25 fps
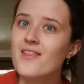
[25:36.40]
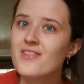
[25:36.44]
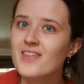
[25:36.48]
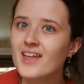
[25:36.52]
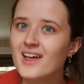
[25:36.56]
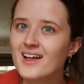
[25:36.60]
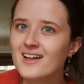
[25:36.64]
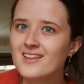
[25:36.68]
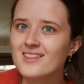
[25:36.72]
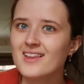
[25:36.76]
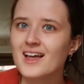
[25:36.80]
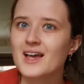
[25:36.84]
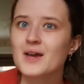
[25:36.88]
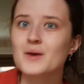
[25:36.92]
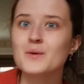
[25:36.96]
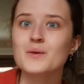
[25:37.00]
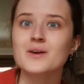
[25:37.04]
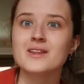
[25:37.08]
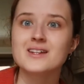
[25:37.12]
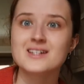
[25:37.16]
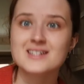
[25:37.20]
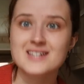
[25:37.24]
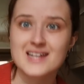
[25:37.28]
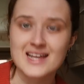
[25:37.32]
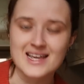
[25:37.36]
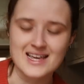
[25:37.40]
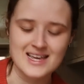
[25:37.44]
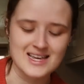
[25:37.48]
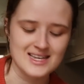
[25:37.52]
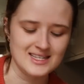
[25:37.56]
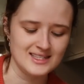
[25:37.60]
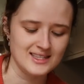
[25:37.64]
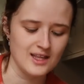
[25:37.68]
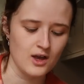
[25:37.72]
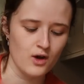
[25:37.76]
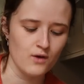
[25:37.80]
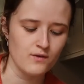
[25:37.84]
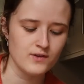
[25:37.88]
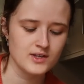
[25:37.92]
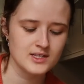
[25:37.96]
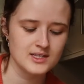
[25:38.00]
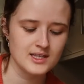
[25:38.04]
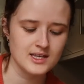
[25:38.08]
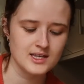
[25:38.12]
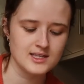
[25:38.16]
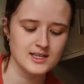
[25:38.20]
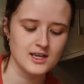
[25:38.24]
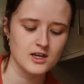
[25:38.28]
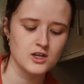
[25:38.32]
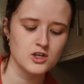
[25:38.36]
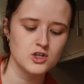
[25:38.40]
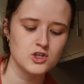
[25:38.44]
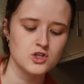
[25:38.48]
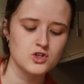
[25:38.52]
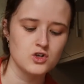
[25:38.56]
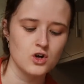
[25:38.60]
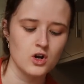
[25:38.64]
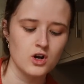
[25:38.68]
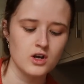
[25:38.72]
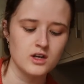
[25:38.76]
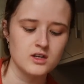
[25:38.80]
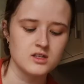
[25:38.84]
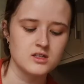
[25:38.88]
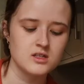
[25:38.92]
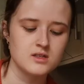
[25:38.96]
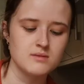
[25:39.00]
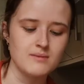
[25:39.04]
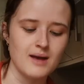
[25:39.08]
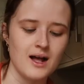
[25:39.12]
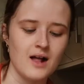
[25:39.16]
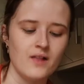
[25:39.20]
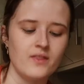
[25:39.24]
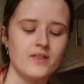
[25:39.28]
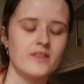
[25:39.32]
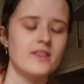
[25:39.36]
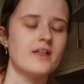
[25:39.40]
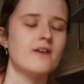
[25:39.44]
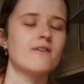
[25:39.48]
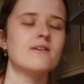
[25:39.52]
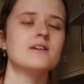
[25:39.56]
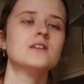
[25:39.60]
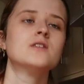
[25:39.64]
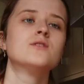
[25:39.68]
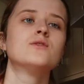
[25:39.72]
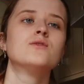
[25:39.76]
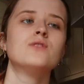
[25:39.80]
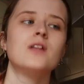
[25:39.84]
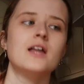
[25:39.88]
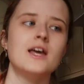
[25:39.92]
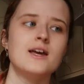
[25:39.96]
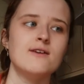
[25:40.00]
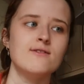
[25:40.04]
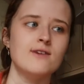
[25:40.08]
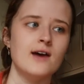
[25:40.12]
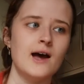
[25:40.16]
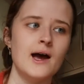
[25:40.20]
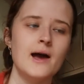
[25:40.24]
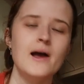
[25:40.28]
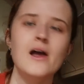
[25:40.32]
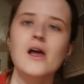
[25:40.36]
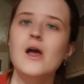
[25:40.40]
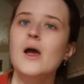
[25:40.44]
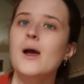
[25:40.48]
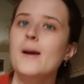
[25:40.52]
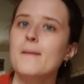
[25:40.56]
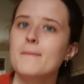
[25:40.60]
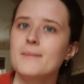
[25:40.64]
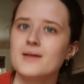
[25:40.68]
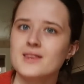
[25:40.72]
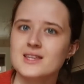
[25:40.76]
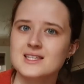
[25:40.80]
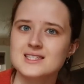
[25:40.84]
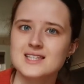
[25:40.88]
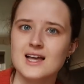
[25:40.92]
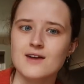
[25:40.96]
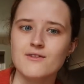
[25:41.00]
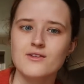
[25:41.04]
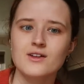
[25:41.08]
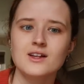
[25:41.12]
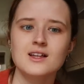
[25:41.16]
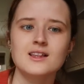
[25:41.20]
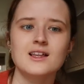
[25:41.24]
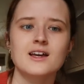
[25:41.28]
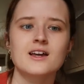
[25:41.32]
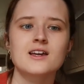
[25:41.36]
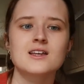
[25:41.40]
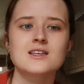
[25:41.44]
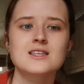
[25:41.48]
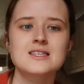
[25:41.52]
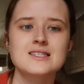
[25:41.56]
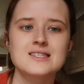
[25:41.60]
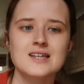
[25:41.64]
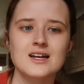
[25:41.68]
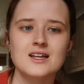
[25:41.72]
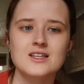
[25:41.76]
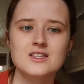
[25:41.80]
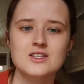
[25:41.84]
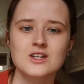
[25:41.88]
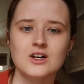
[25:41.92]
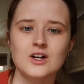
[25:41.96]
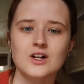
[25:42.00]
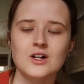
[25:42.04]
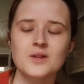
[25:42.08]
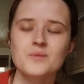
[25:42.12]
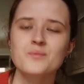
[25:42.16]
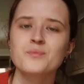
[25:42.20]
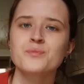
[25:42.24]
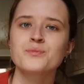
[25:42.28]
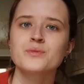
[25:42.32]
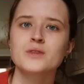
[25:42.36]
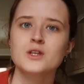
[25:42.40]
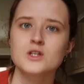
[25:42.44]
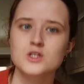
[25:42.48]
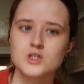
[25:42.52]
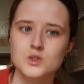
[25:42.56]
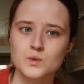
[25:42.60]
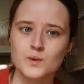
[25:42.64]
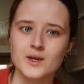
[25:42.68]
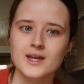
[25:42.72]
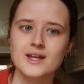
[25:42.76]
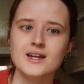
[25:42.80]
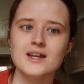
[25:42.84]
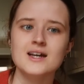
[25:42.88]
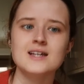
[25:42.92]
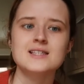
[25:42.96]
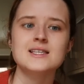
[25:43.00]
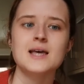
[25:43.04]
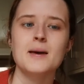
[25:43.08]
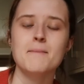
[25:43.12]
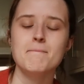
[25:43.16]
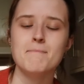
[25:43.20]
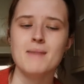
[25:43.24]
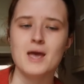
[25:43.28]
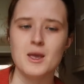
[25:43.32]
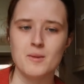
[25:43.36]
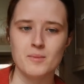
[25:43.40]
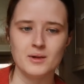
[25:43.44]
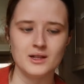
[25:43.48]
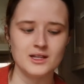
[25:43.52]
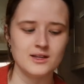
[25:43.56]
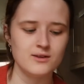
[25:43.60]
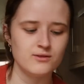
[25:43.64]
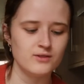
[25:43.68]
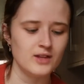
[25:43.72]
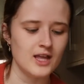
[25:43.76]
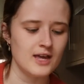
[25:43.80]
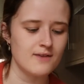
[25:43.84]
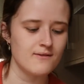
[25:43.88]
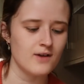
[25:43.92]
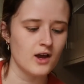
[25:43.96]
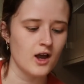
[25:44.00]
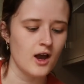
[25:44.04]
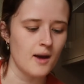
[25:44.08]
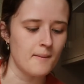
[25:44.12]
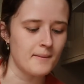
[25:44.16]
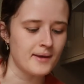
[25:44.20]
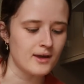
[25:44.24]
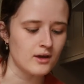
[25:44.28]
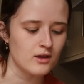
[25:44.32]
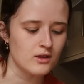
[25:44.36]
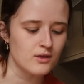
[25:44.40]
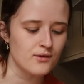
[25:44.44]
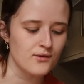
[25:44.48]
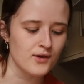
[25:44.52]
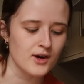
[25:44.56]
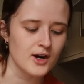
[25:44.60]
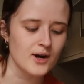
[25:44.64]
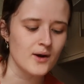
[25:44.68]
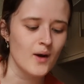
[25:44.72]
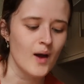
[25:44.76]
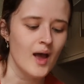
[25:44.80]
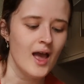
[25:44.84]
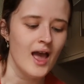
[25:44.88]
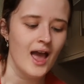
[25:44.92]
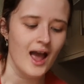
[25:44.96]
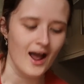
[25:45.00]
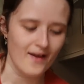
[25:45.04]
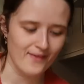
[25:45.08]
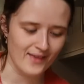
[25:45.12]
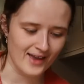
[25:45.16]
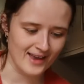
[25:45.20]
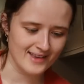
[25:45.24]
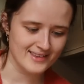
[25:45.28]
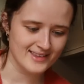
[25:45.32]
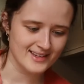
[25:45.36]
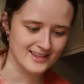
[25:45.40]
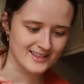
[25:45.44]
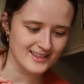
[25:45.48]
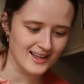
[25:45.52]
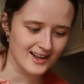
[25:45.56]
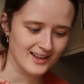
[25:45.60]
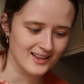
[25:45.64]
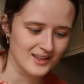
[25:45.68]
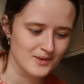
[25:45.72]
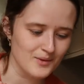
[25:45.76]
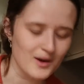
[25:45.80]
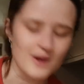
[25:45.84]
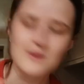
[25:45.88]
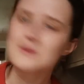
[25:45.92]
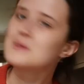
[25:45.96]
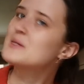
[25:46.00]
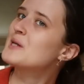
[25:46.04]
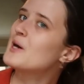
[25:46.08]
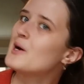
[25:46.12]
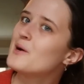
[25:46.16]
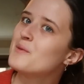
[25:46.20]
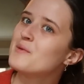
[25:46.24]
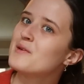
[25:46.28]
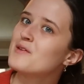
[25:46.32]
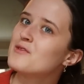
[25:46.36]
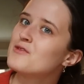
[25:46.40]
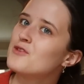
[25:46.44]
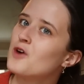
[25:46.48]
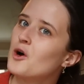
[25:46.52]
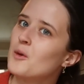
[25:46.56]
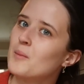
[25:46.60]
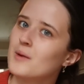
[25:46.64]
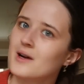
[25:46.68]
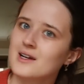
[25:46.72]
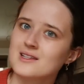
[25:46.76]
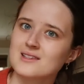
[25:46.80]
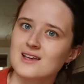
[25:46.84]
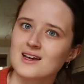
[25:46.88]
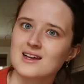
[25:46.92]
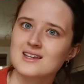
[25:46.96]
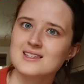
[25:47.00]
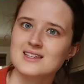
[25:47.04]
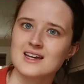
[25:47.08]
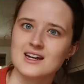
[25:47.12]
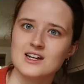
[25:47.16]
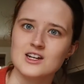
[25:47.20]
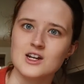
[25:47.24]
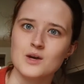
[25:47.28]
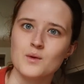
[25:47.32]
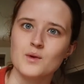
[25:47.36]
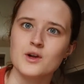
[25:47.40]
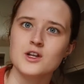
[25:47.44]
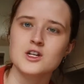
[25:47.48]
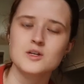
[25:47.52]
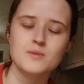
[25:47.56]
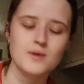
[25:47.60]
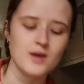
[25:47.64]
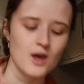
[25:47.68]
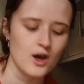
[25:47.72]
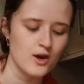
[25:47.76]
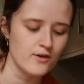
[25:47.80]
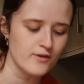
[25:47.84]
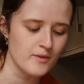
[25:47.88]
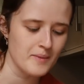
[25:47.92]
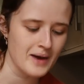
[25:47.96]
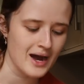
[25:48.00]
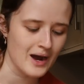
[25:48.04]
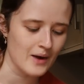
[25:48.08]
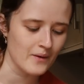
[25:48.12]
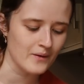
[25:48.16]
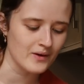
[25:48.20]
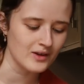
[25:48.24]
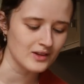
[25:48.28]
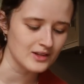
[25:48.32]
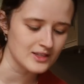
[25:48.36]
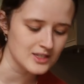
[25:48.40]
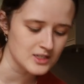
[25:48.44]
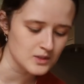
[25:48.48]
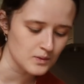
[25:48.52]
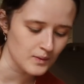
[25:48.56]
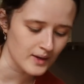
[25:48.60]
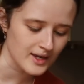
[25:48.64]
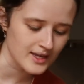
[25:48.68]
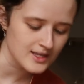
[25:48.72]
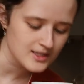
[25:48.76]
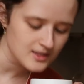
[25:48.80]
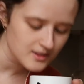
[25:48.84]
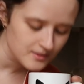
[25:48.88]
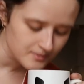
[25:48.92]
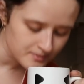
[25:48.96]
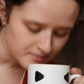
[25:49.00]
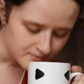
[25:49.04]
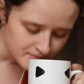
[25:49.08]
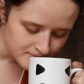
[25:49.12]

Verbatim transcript: think like with teas, that obviously is like a stronger smell than there is flavour, but there's definitely like a subtle sweetness and mapley flavour coming through. And that is exactly what I was hoping for because like I said, I don't want it to be overpoweringly sweet.